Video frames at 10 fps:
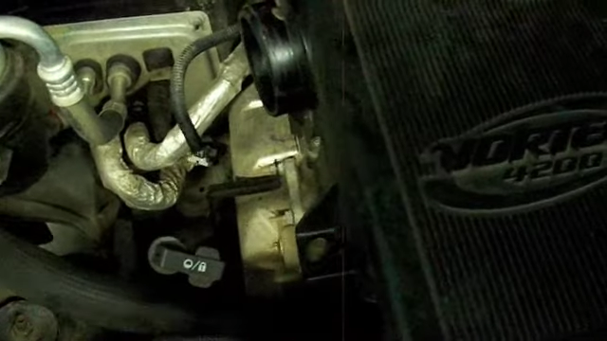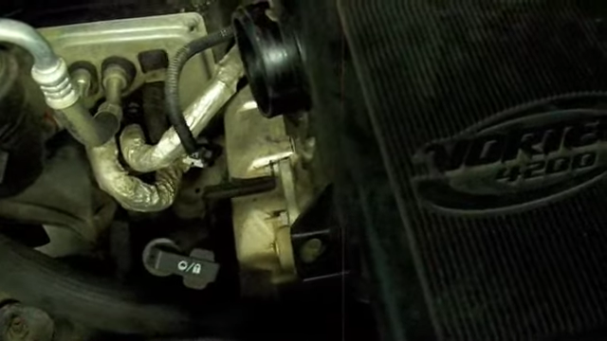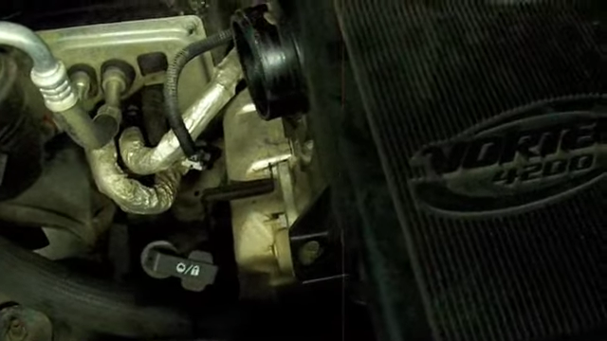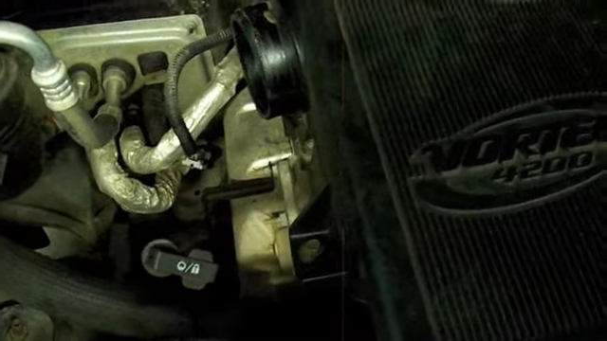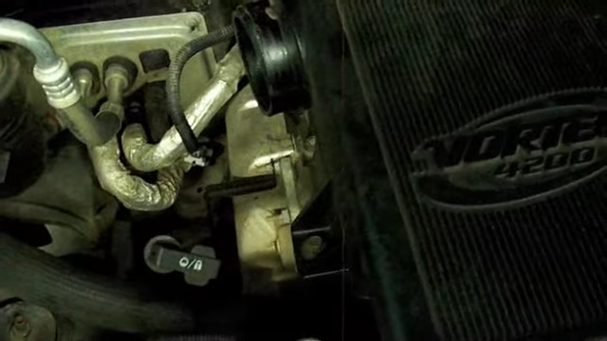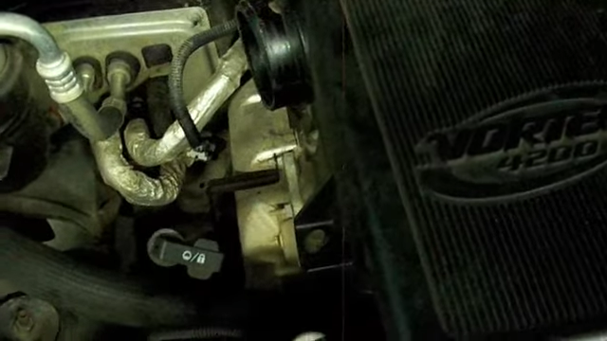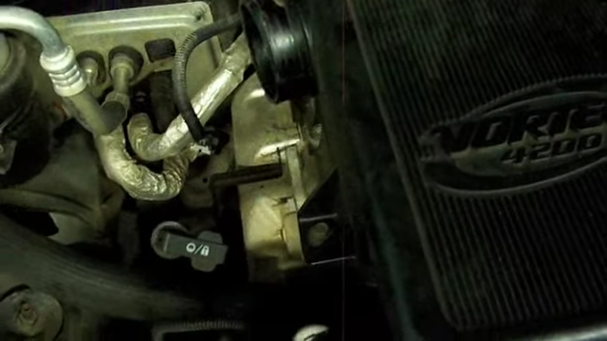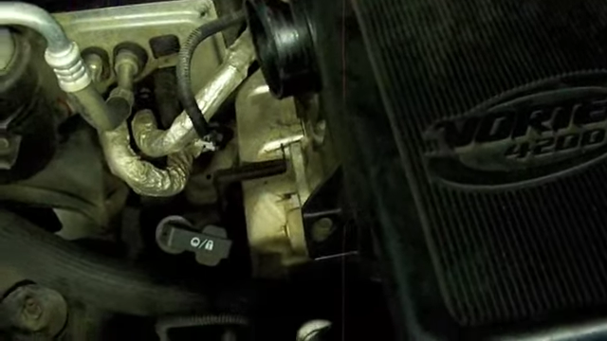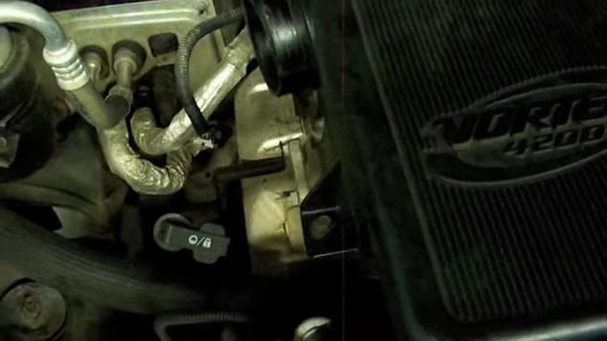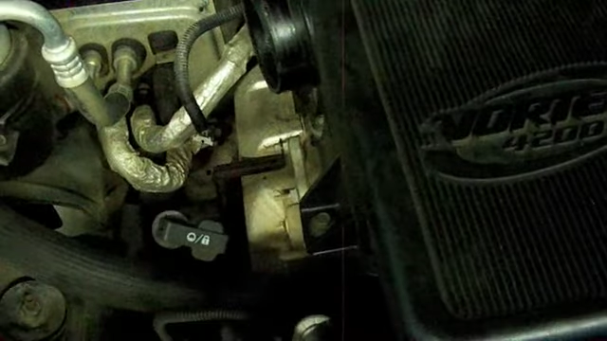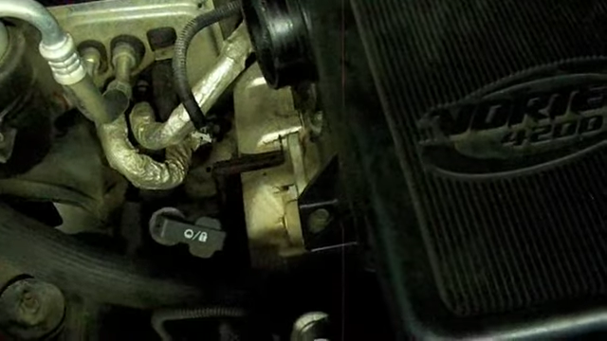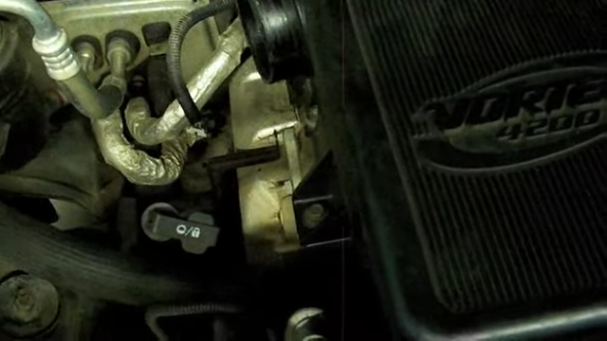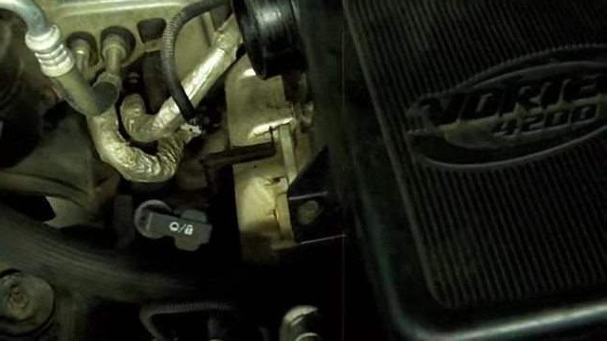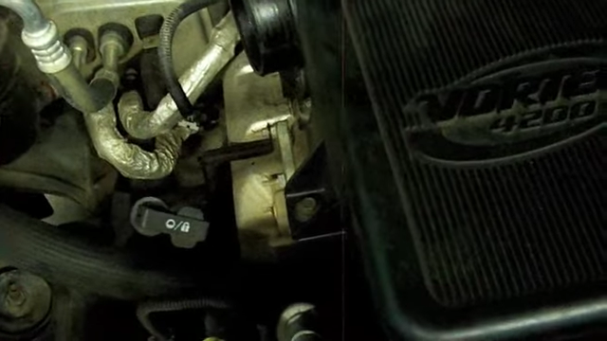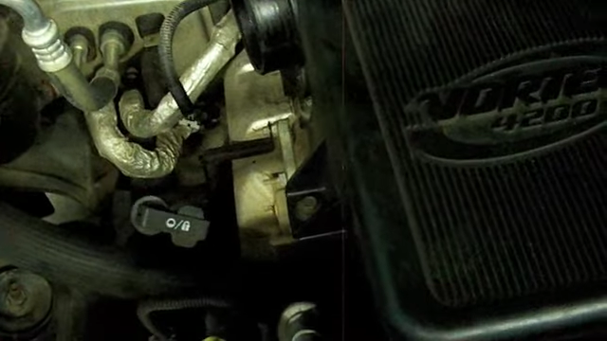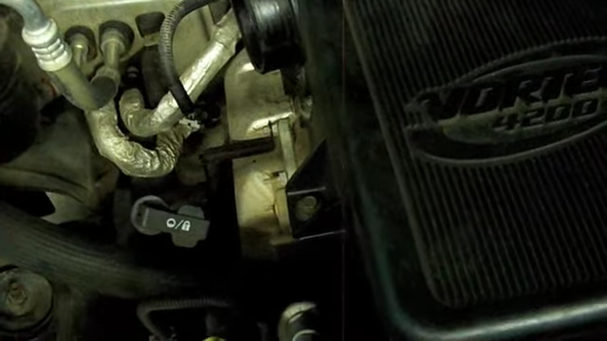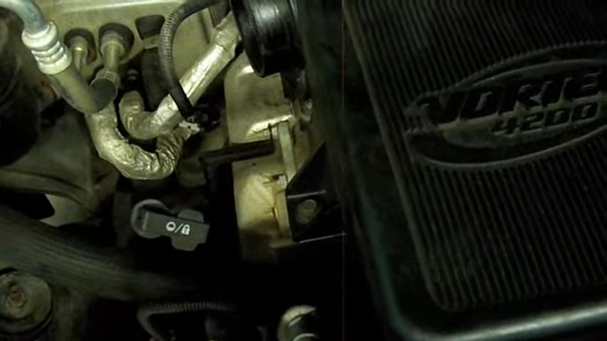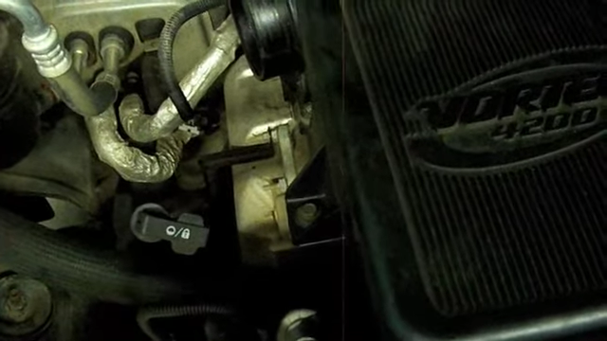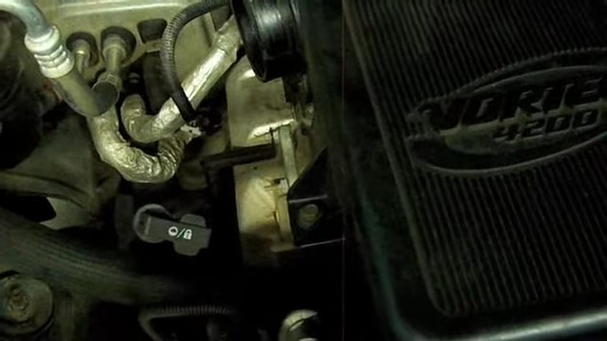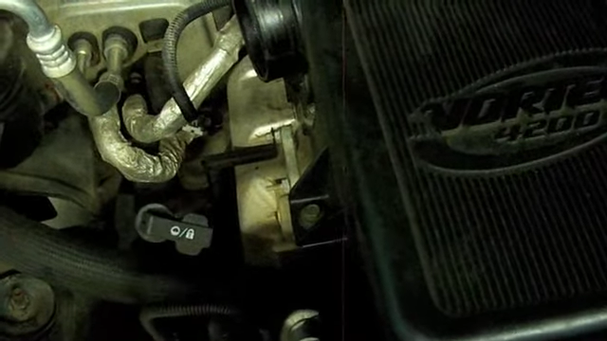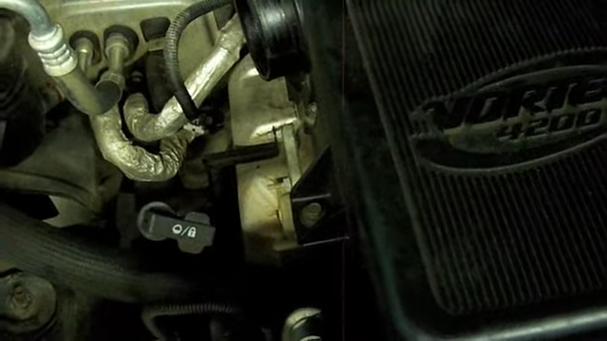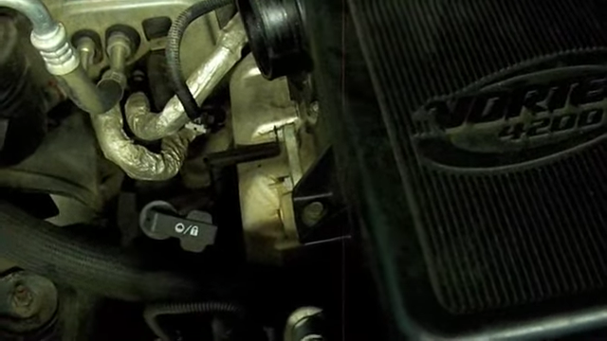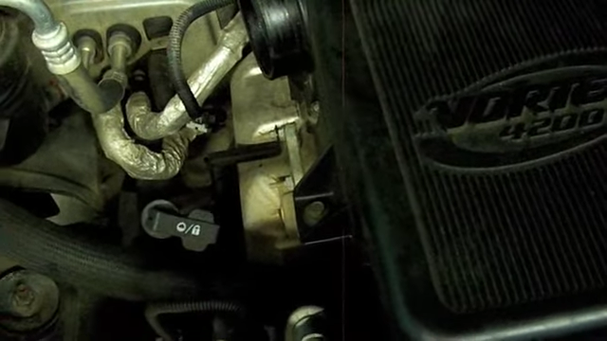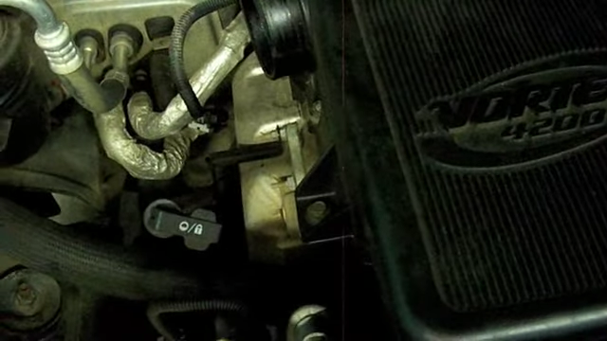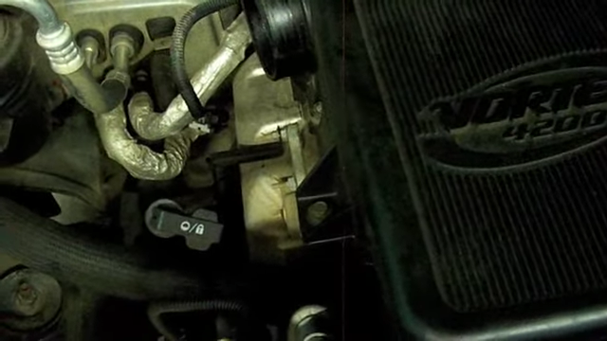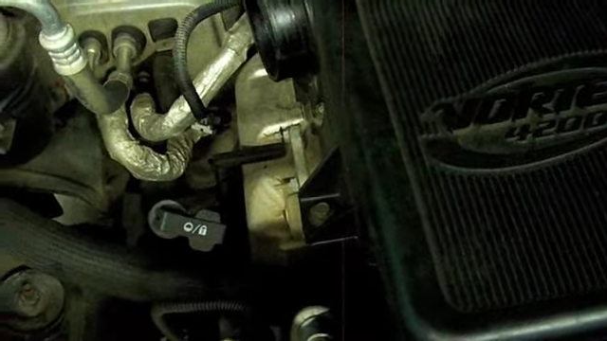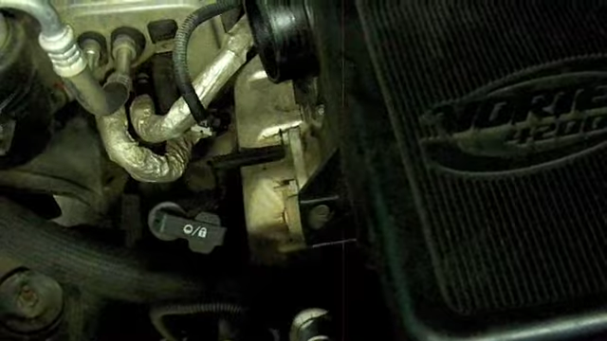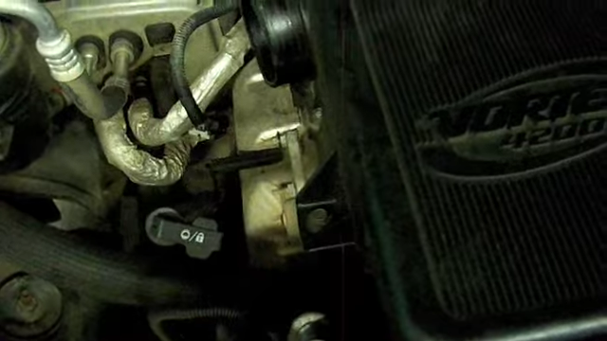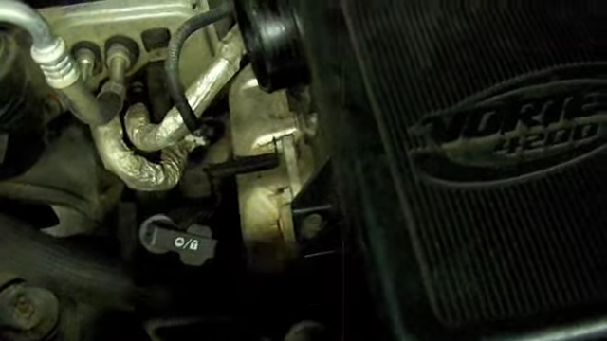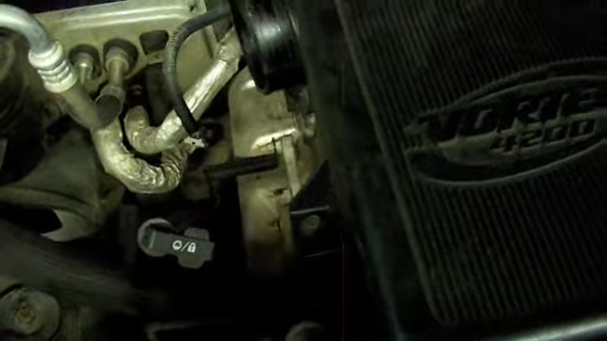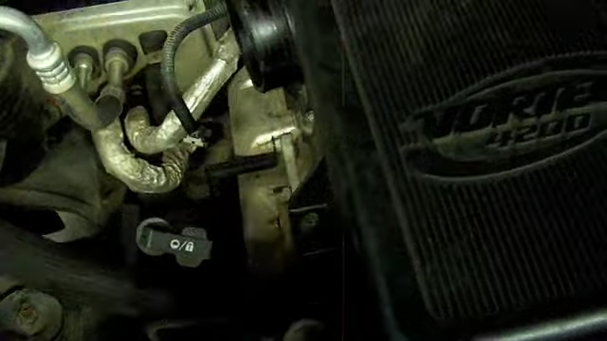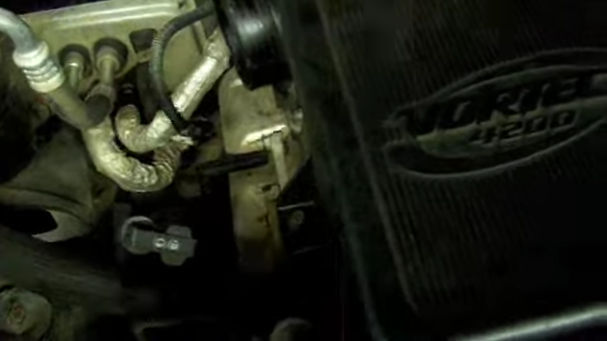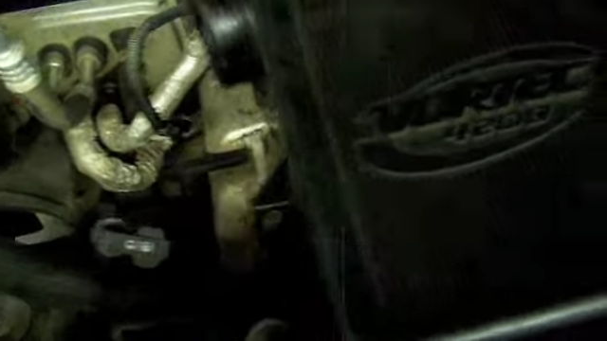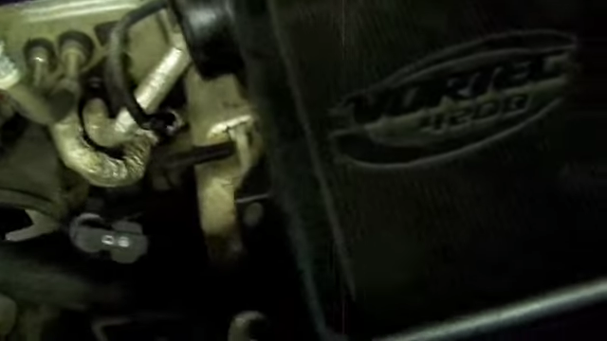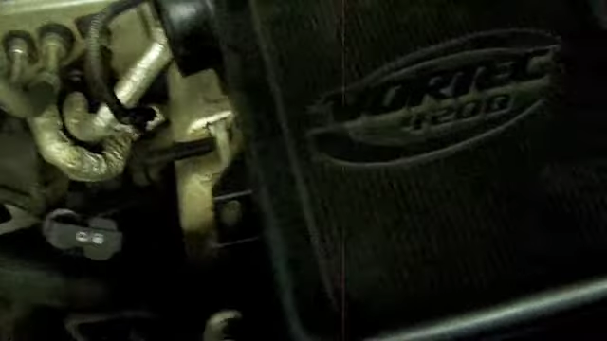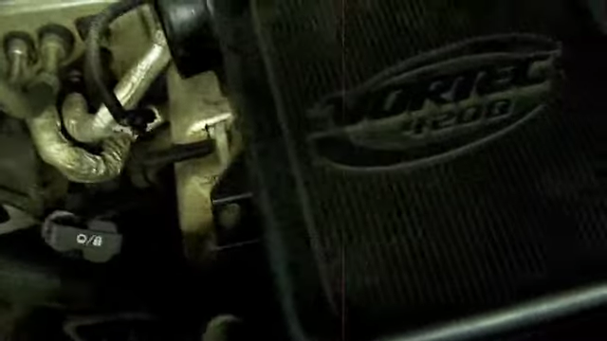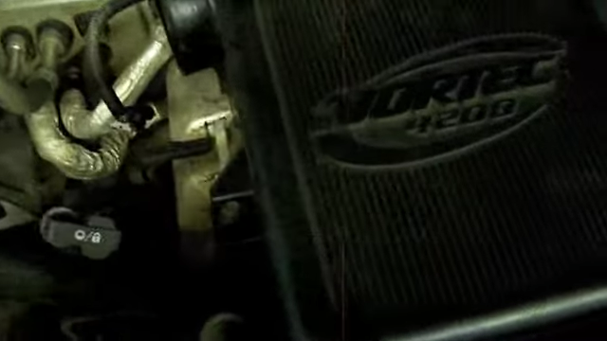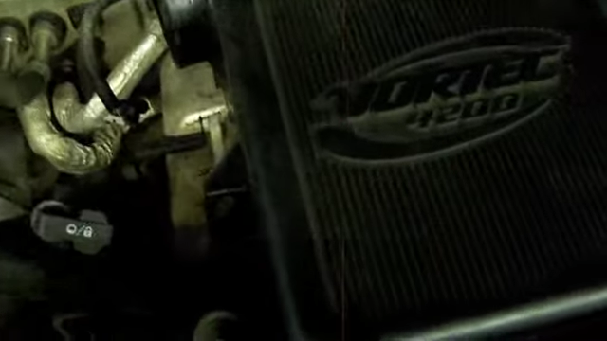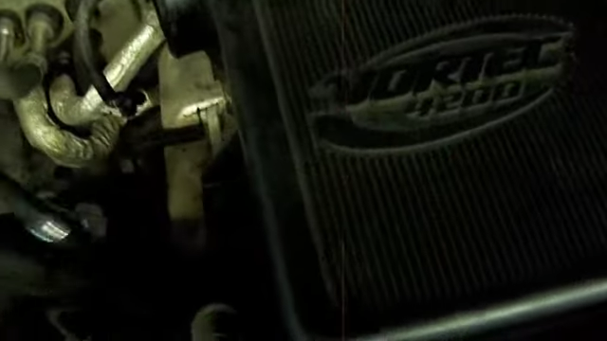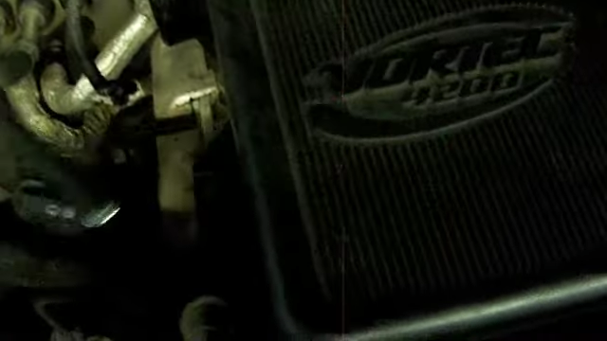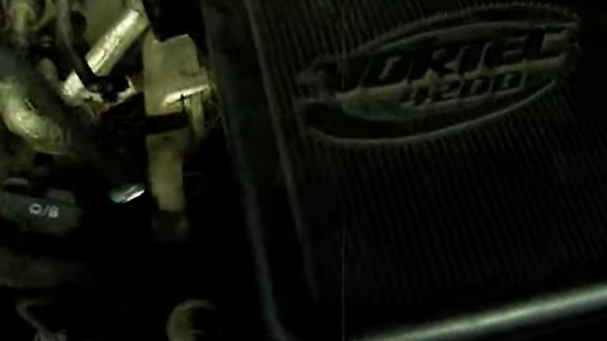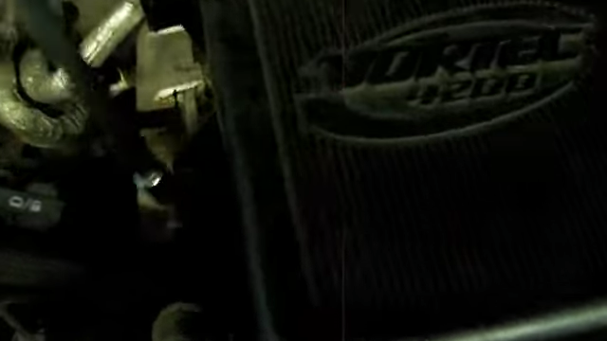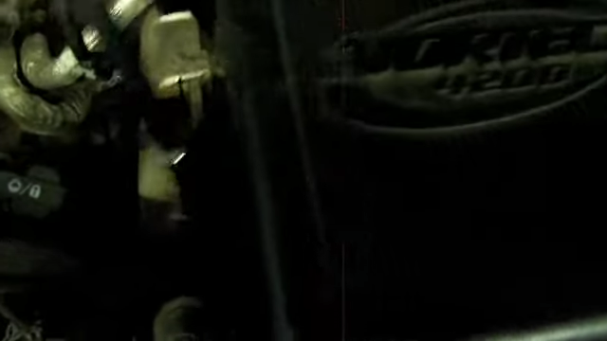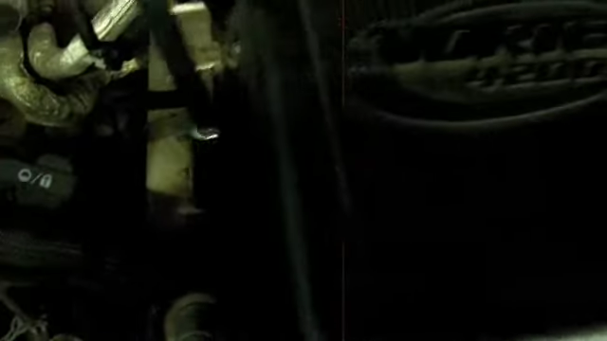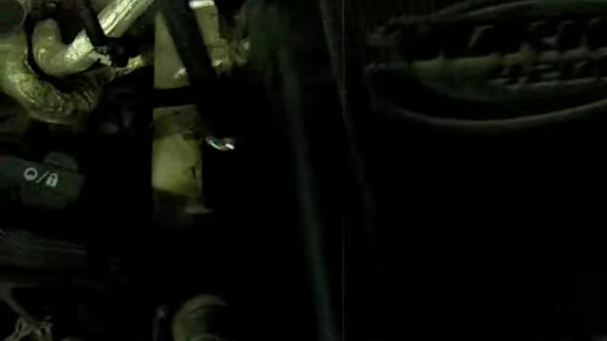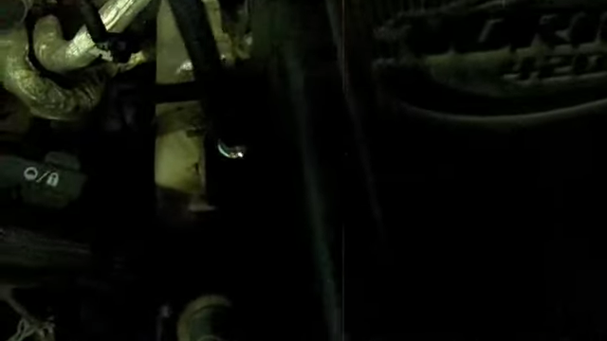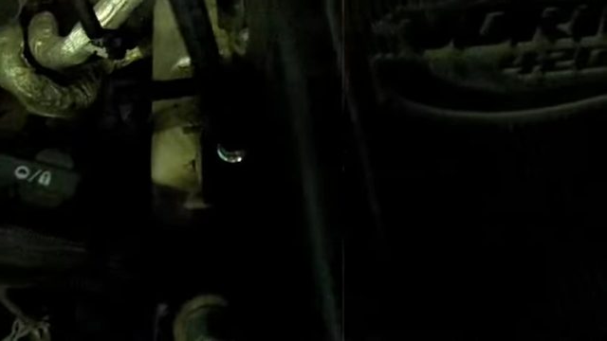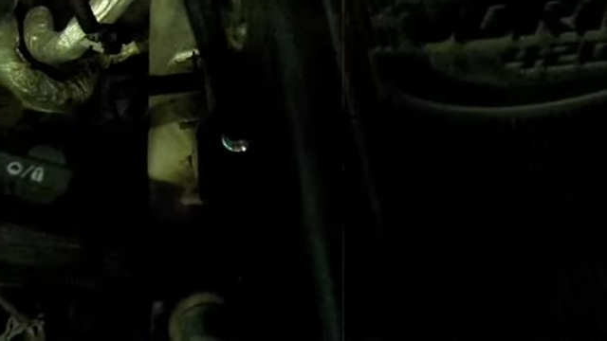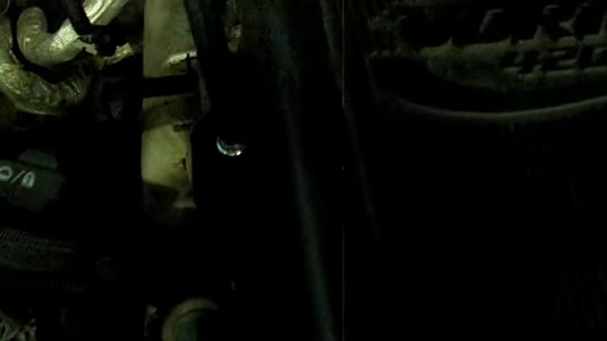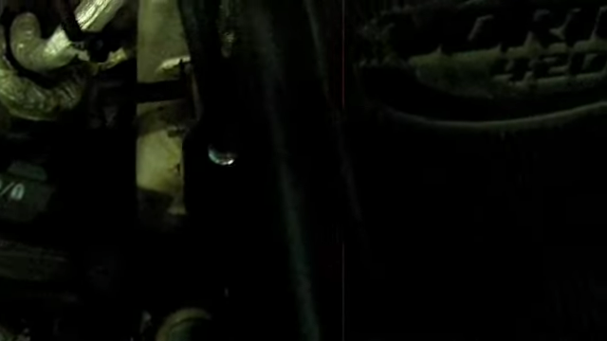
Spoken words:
No face is visible, so there are no lips to read.